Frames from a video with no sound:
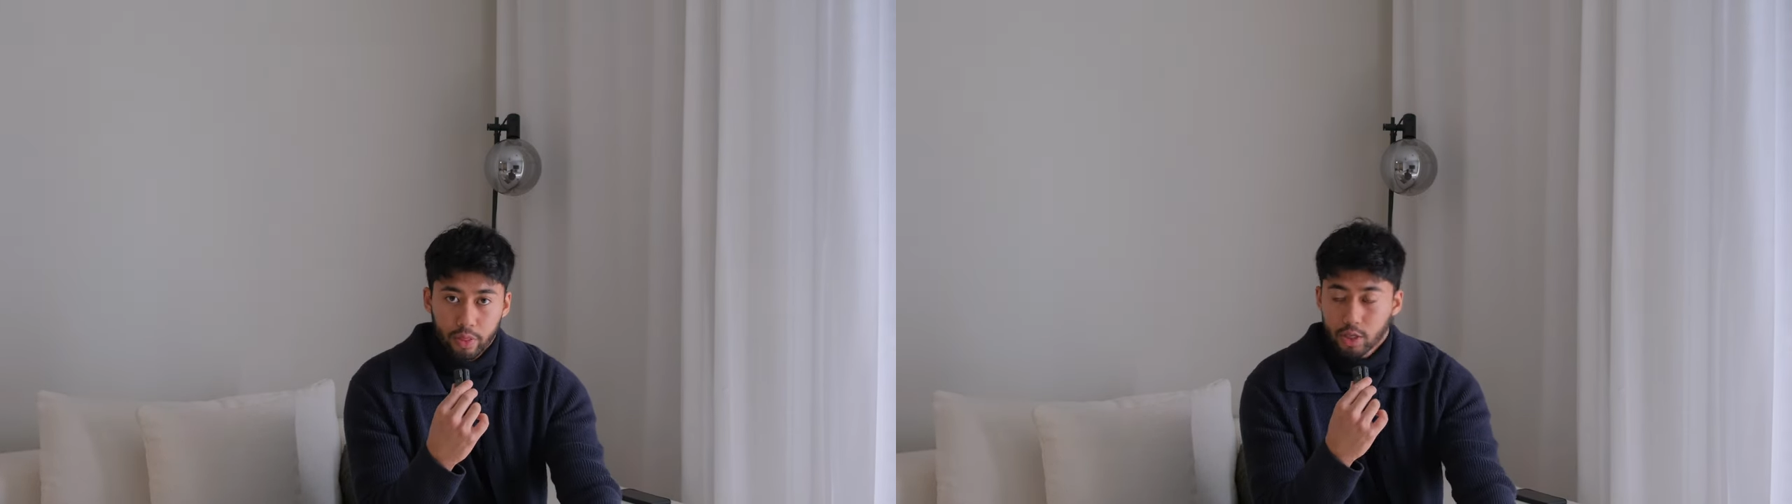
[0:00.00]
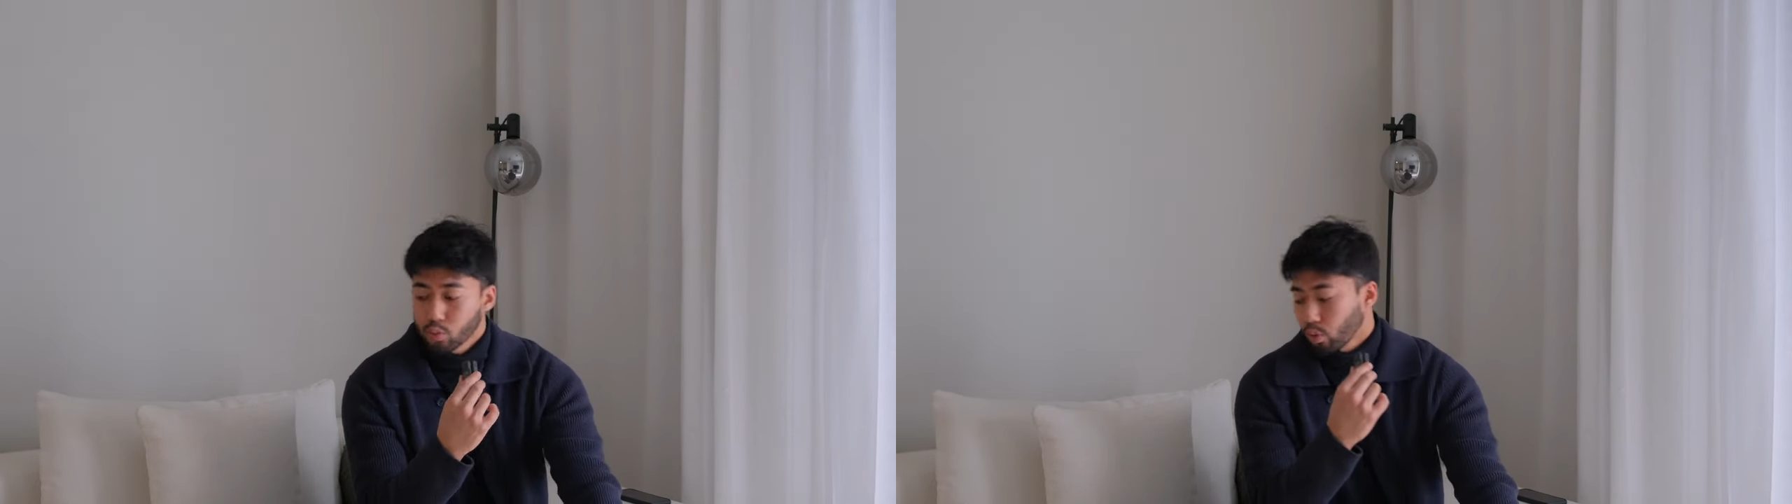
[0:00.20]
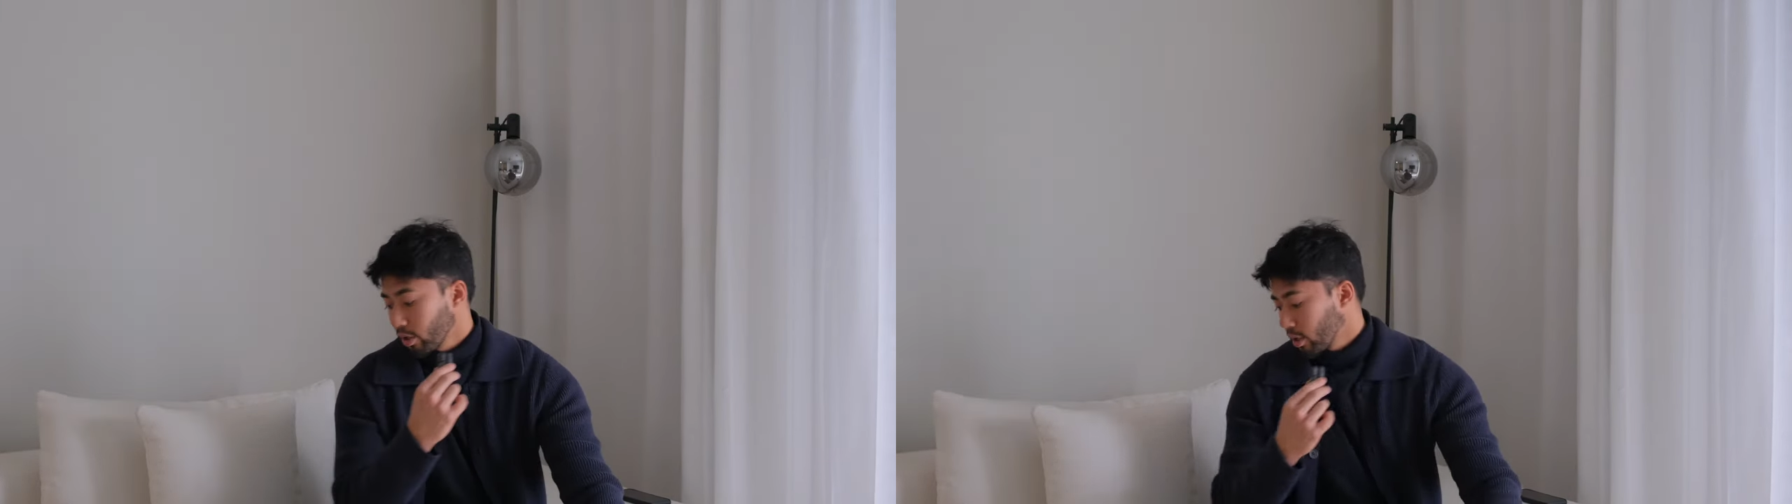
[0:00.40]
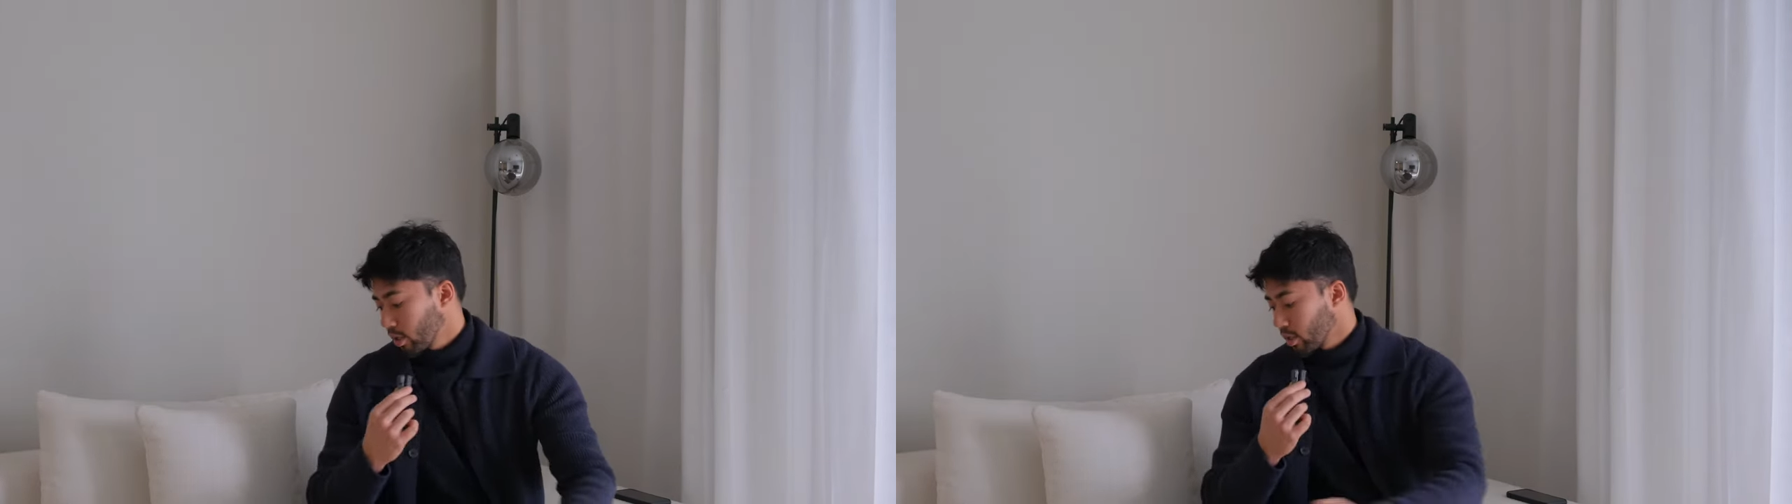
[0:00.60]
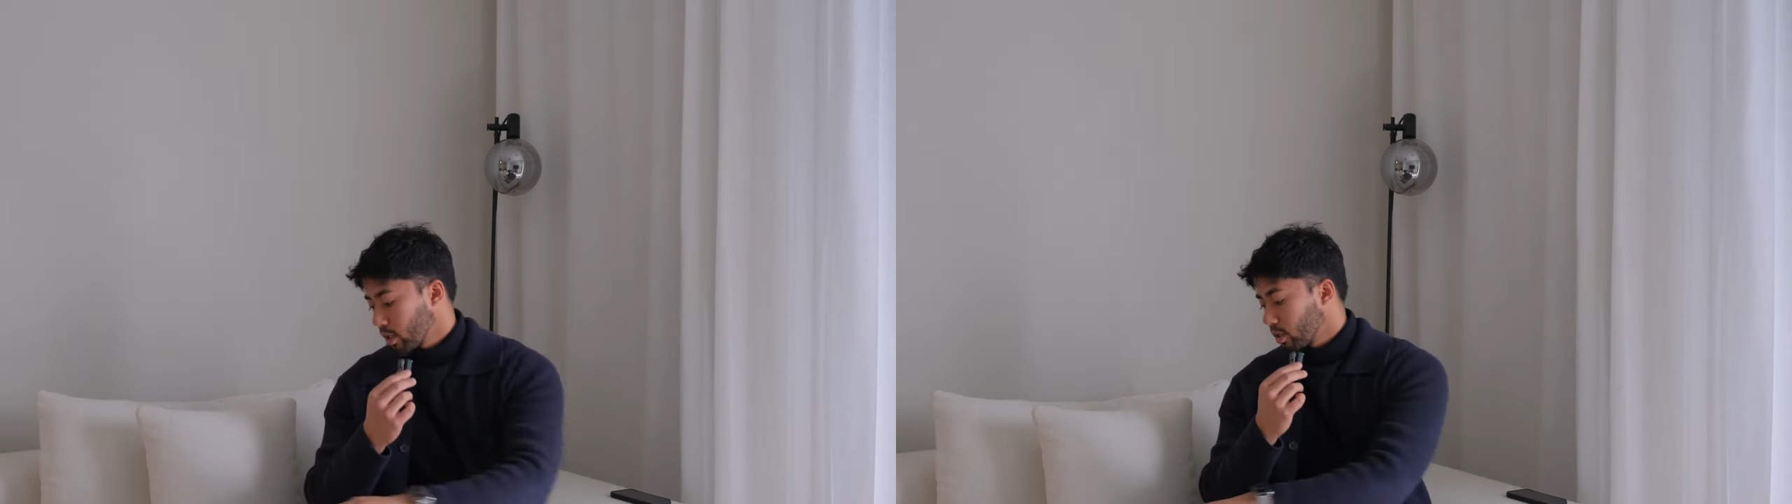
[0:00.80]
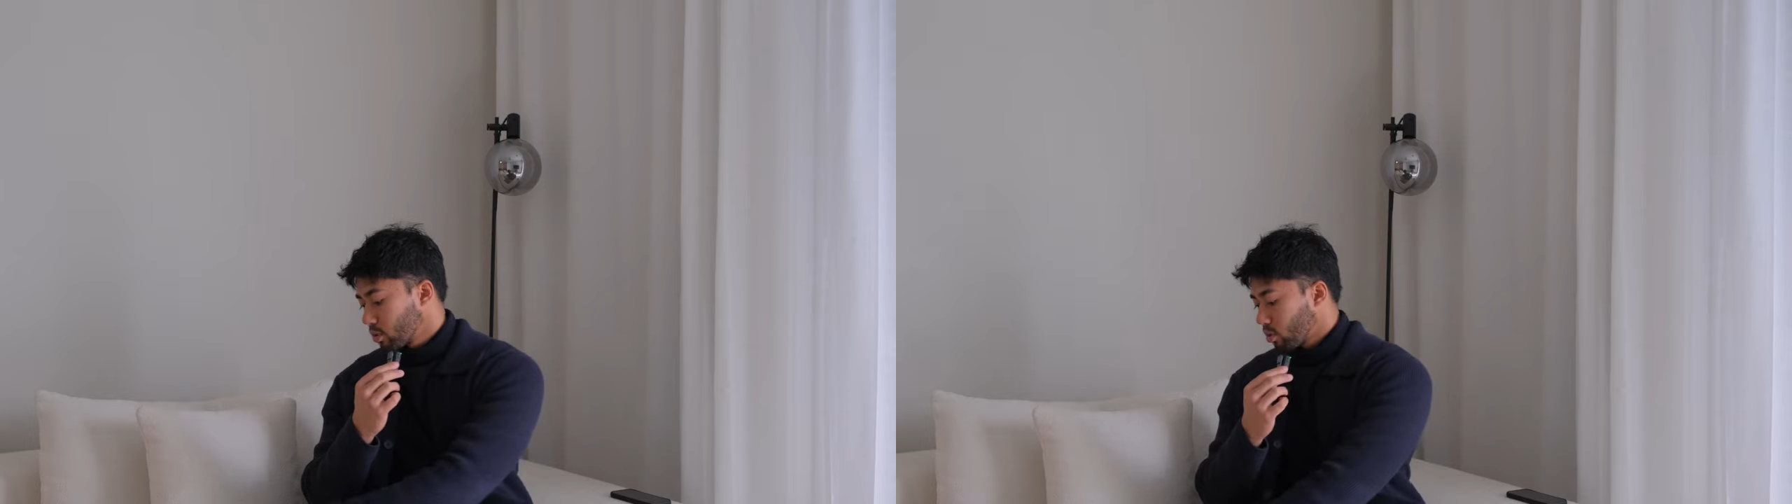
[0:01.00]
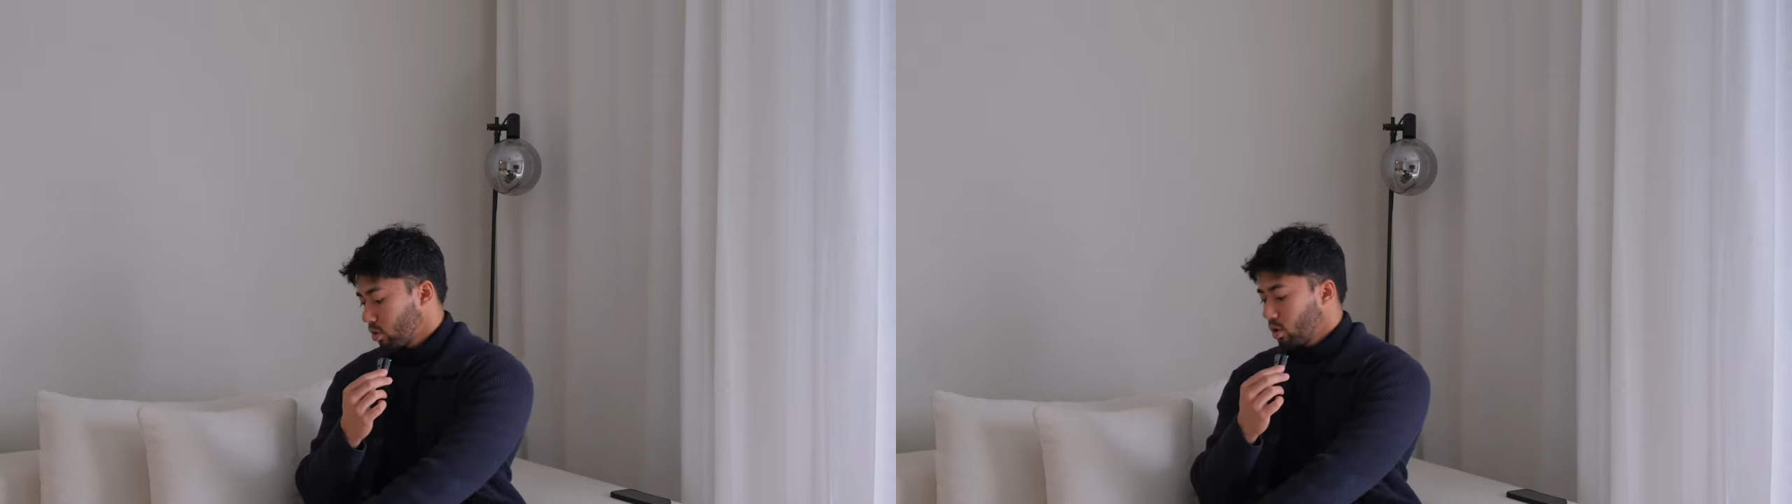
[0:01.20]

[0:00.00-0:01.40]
this one is